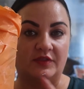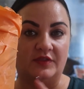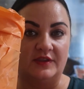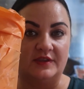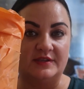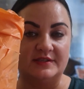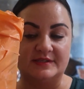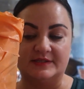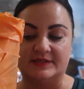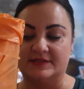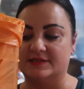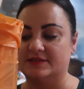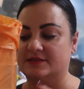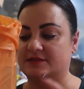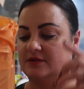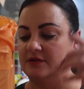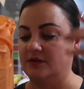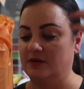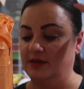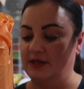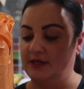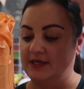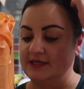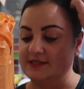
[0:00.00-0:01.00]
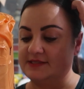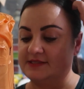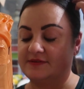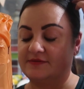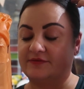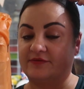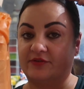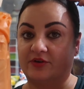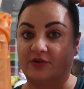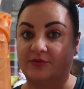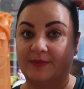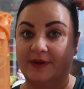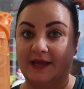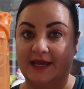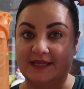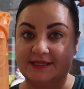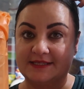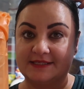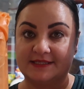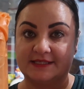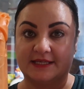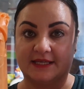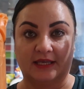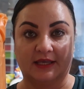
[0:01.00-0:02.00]
This is from
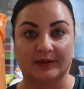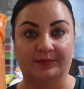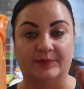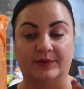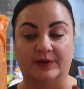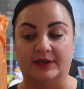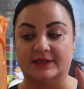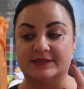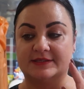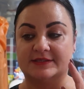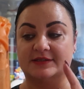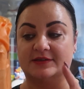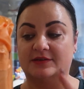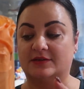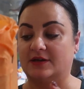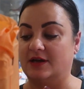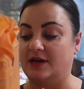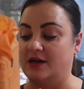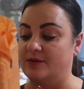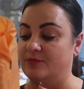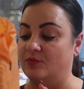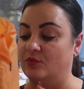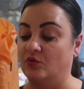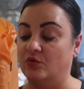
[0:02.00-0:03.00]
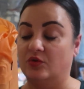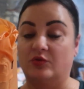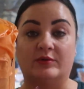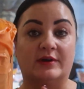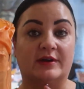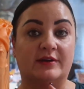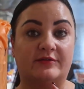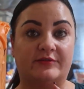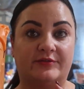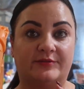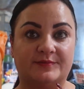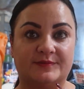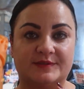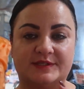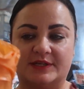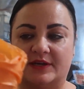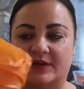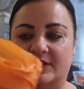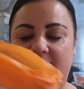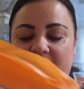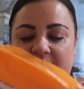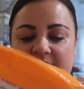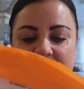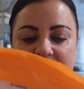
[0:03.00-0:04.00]
Etsy, but it's come all the way from
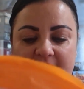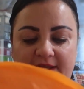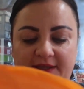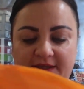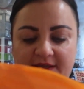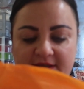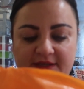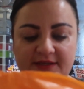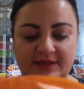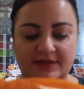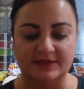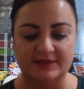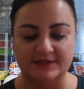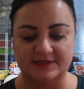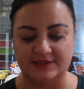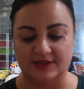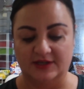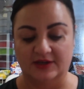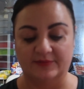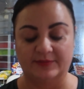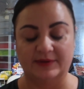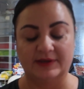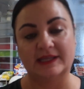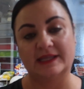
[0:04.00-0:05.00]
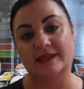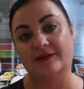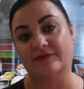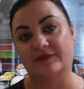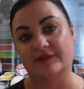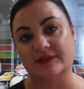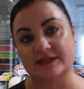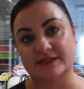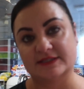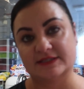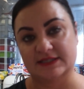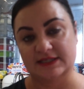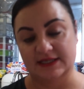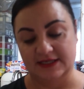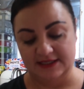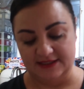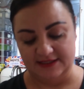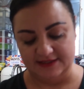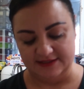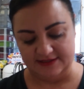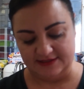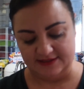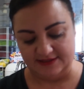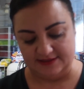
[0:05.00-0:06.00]
Turkey. So I believe this
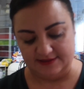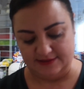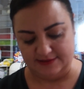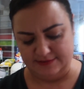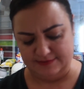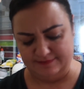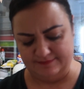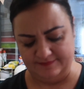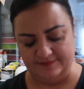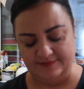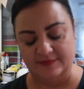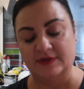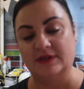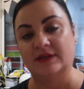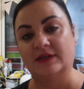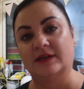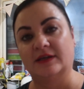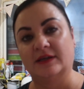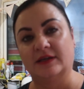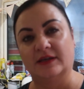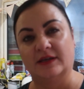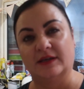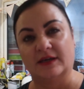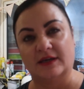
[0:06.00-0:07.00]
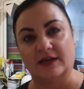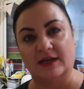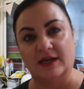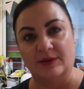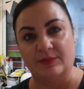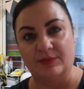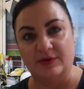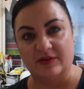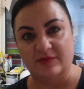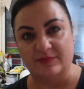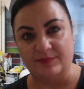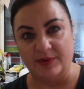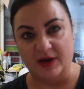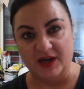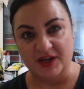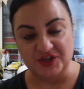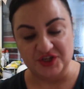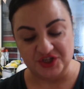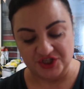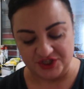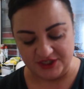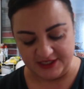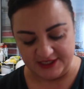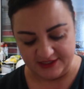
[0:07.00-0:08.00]
is a couple of
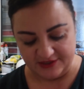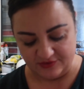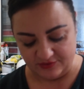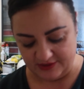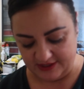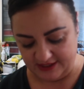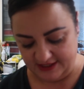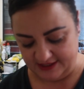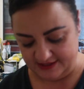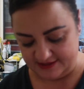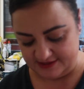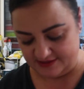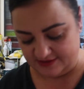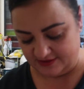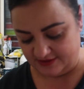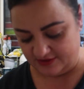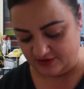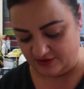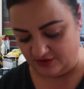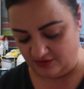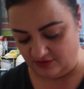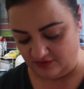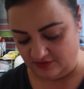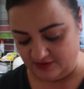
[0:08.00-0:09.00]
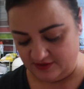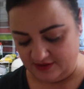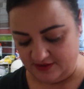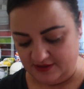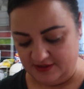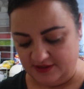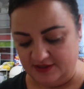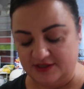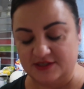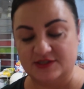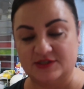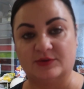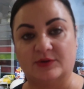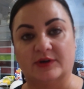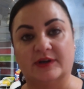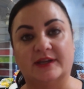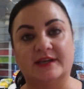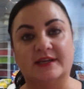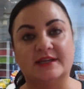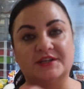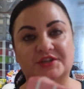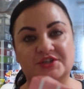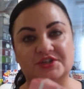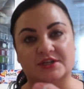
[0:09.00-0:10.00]
punch needle kits I got. So I
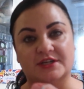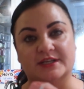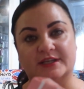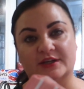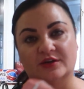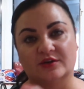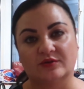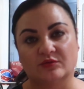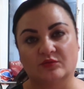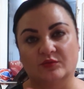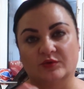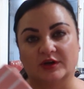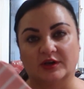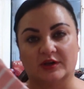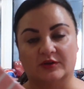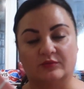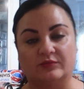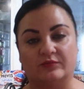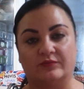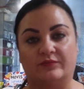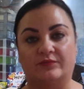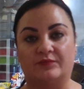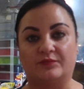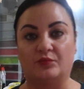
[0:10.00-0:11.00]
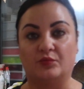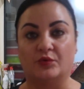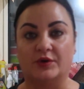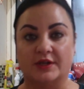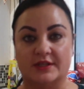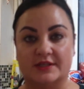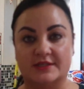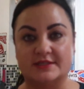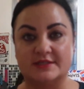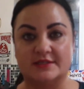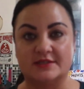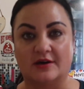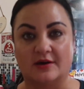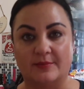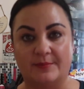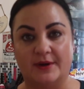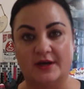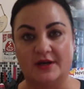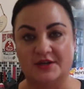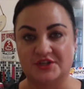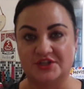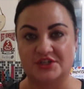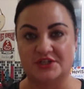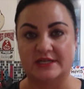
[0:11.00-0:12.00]
initially, when I wanted to start
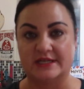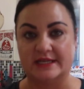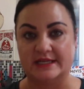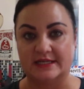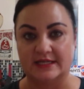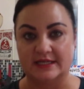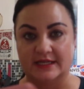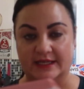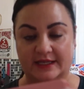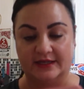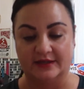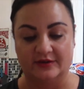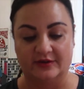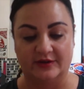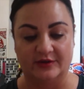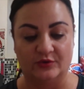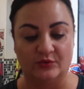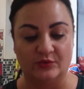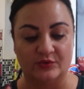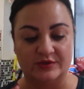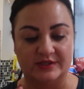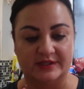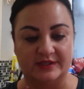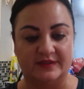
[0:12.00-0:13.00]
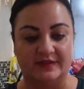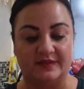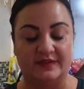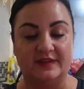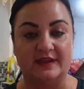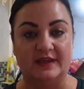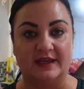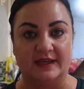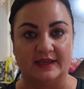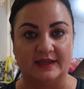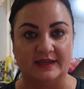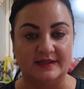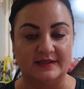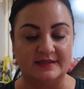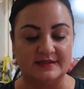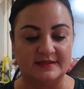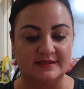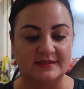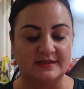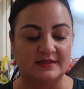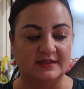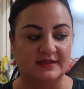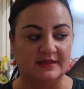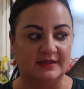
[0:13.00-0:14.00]
punch needling, I ordered
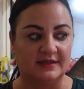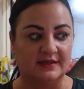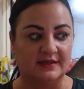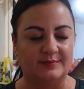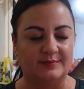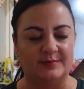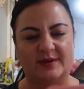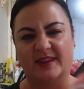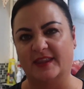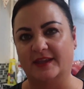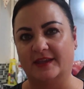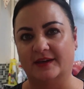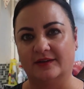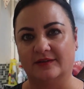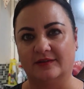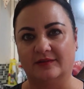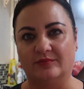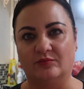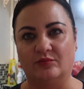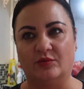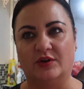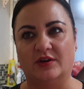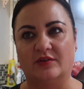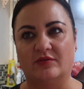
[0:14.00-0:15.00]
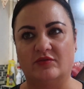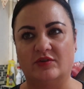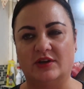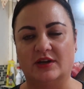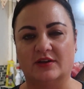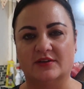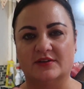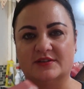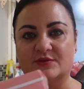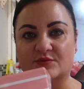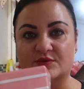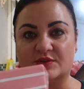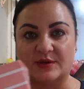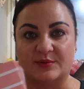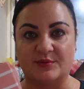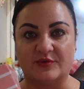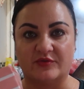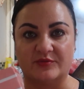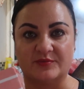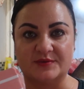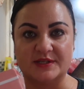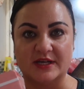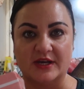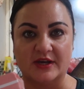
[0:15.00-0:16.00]
these, but then when I realised it was
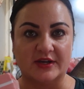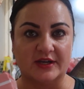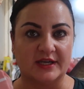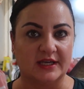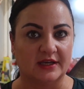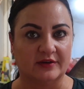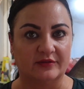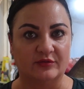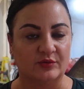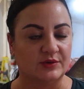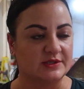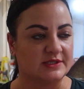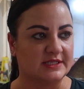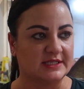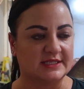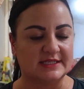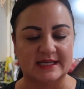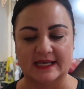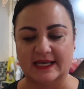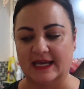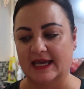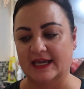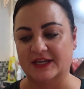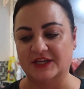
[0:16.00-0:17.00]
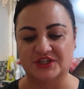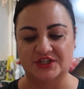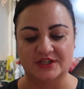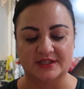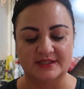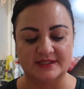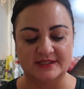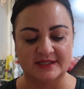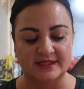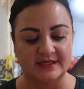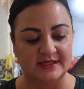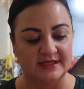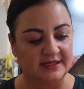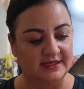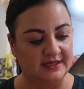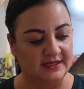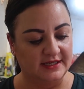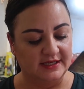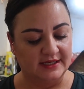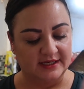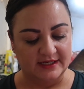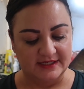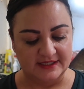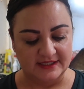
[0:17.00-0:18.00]
coming from Turkey, I thought it was going to take ages,
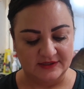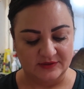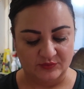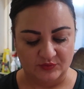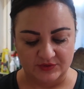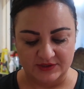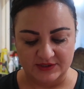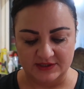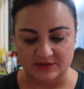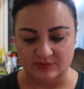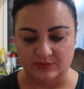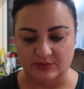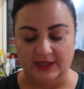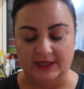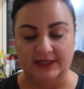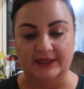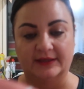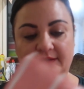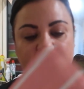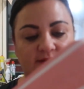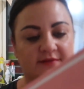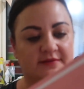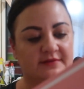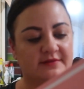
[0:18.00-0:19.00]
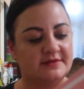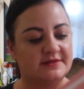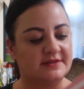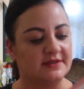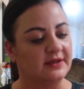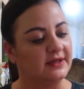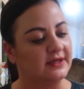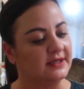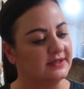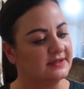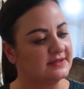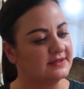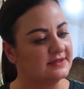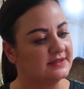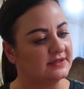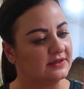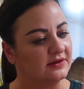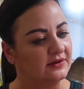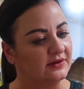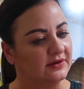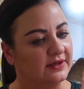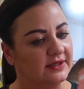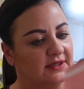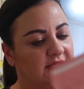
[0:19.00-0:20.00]
and I didn't want to wait. So
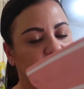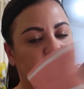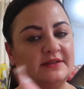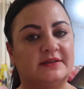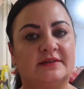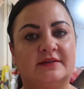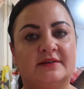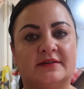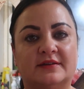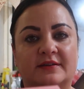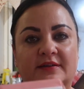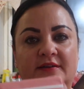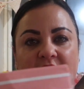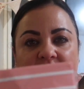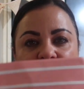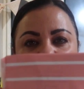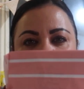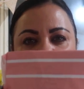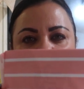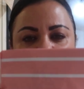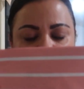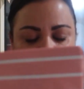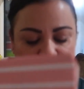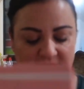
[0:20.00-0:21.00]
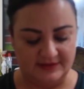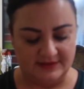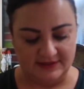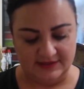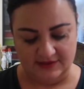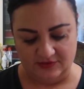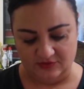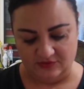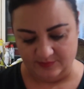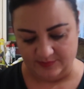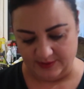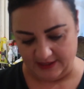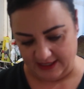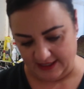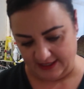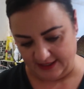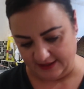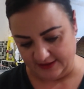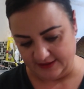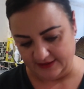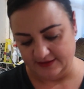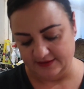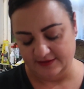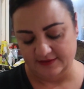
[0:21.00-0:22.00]
inside there's a little
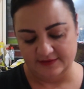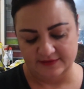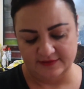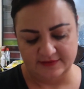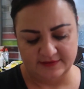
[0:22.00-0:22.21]
bag,